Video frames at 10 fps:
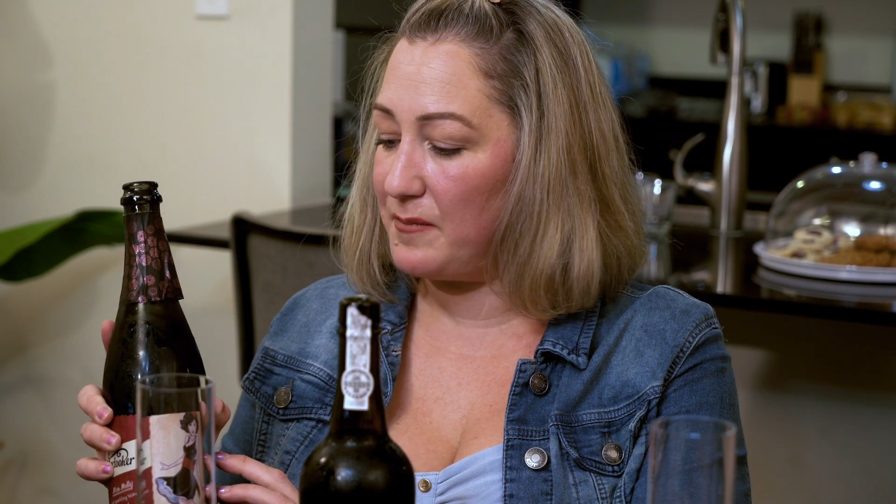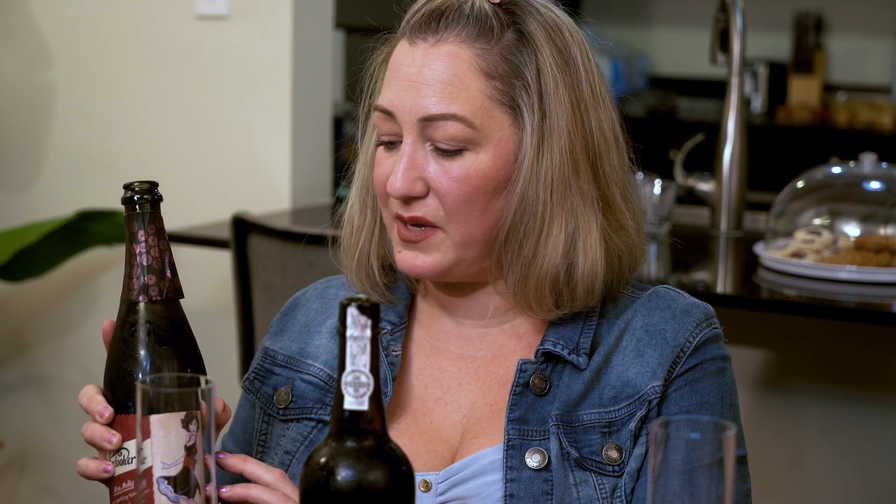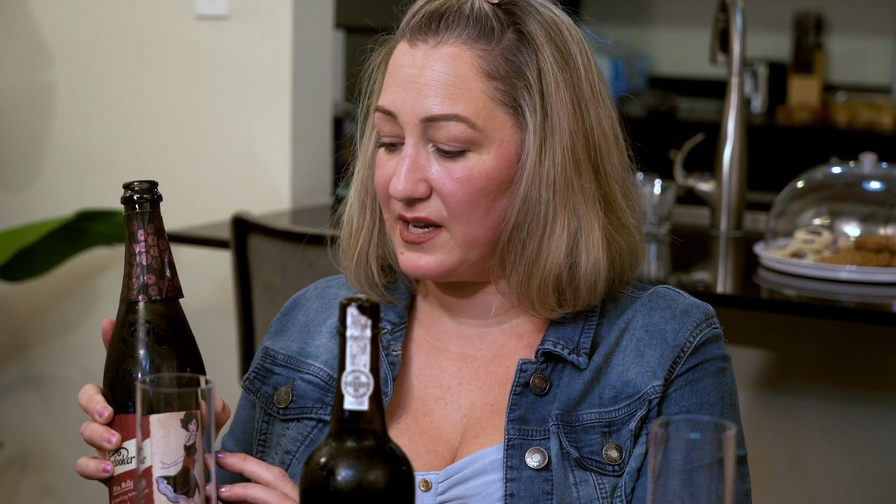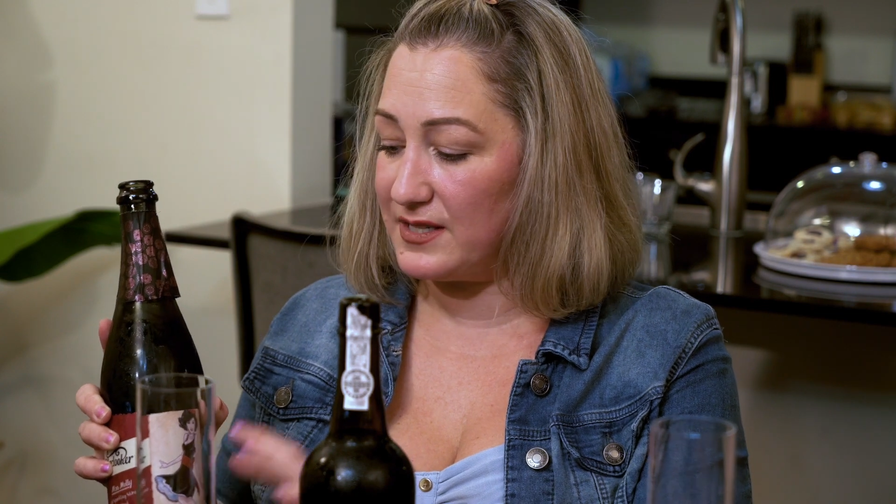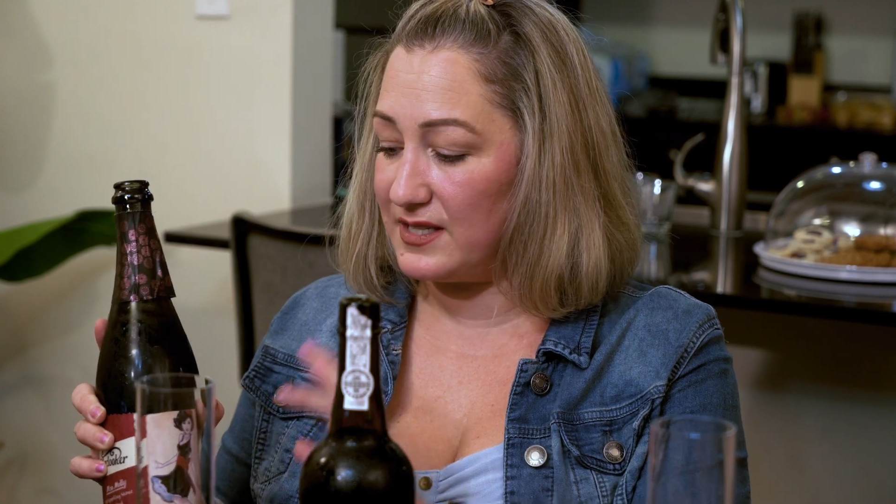
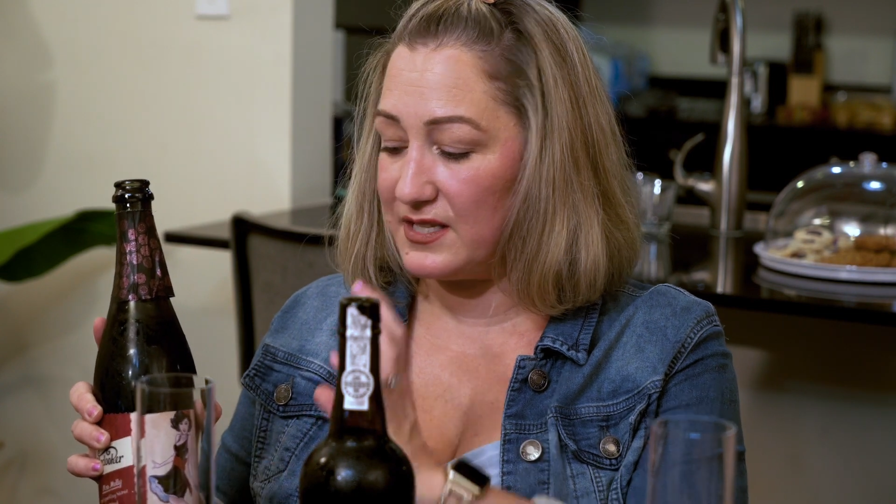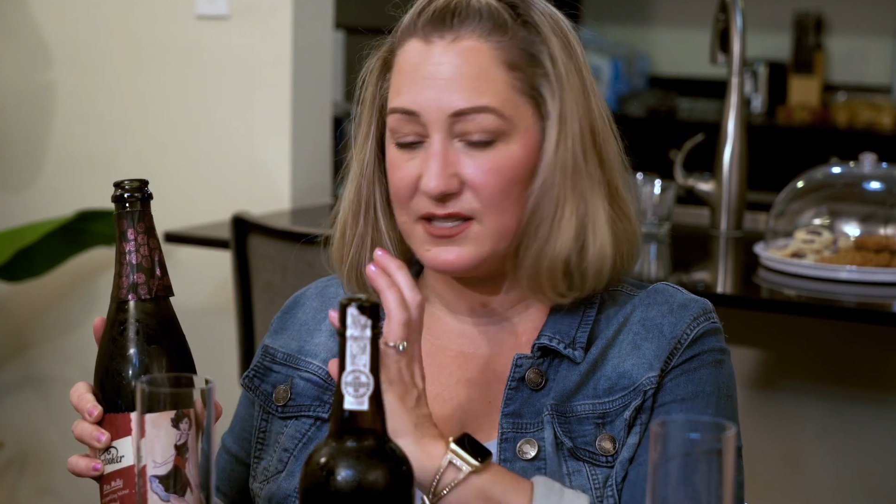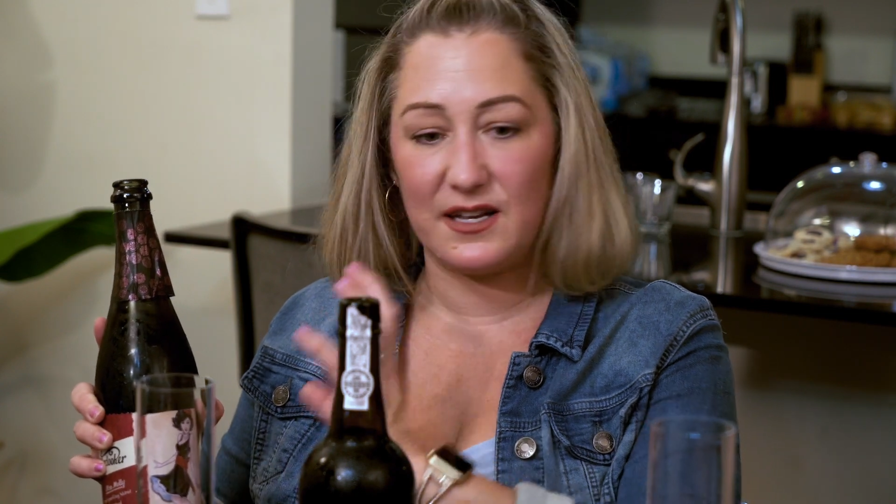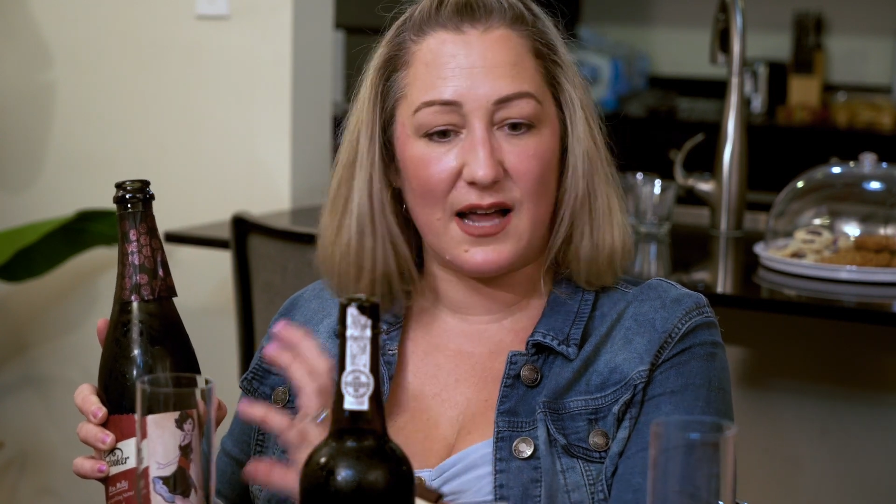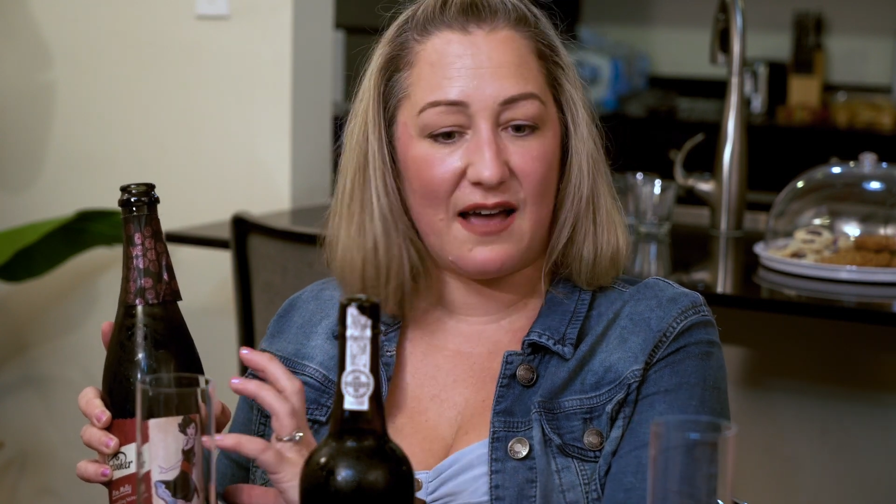because this
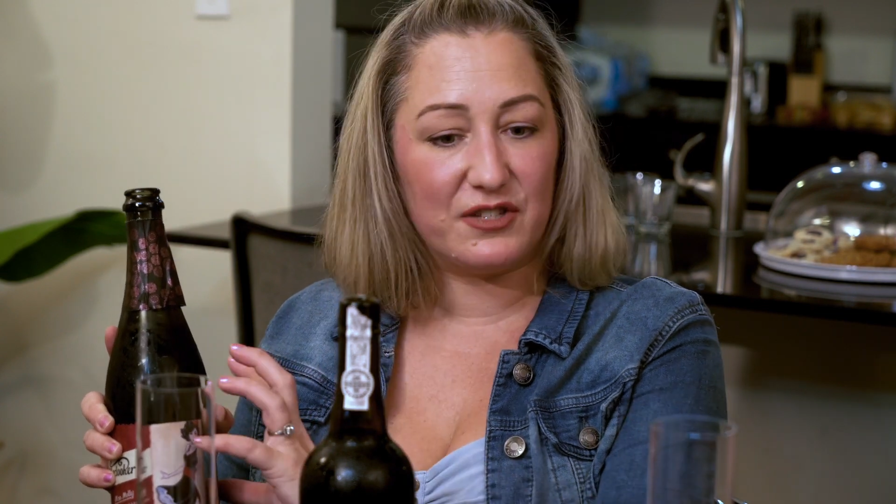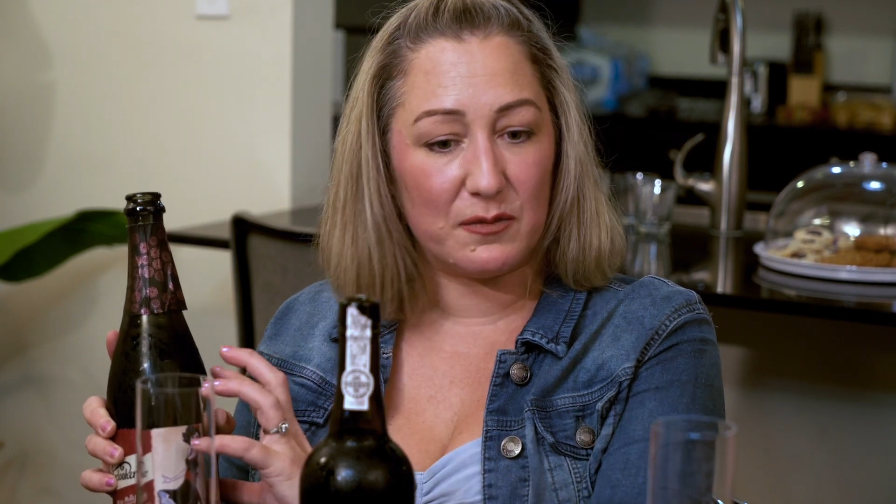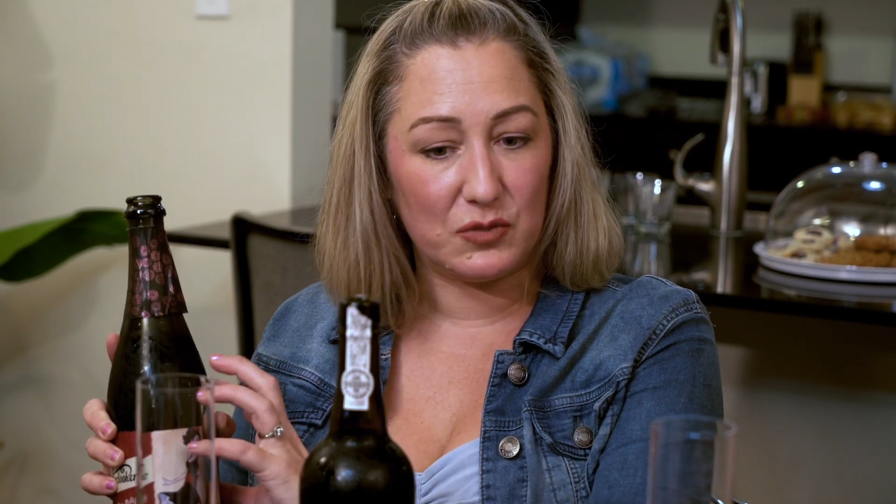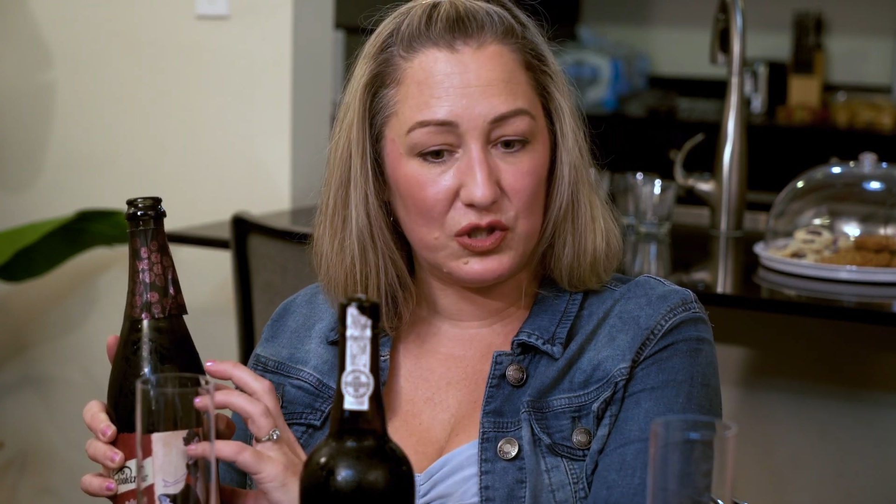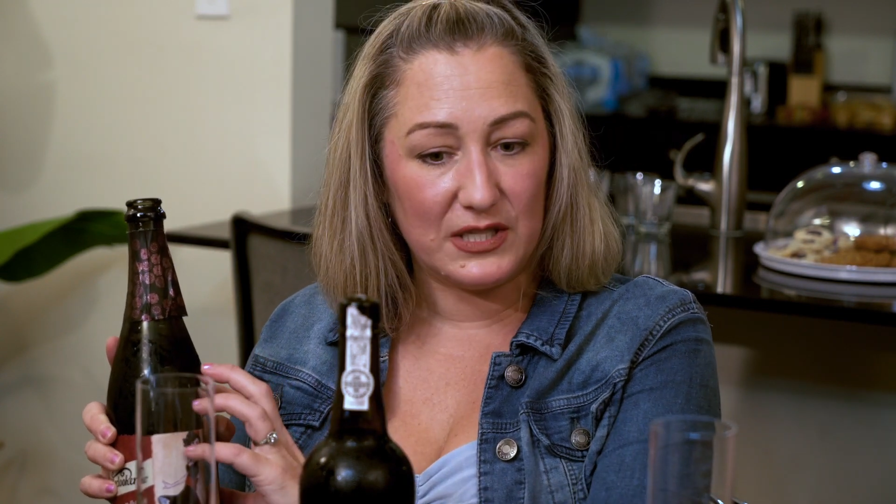is gonna have
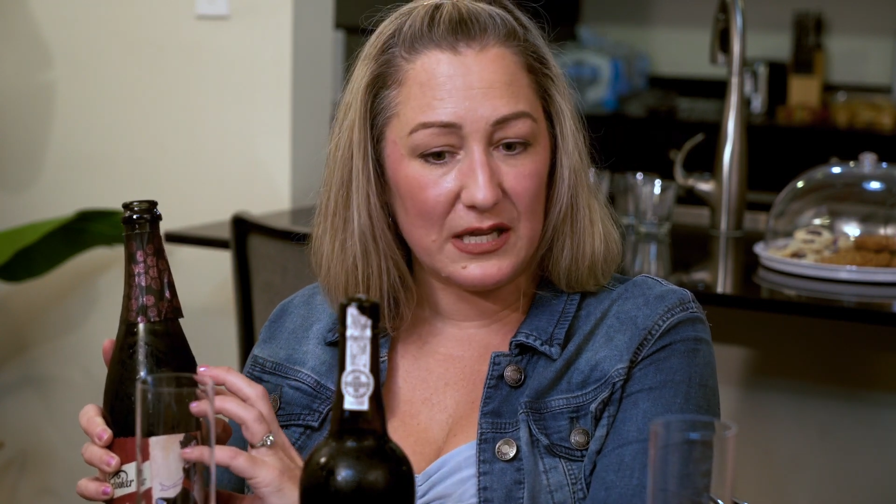some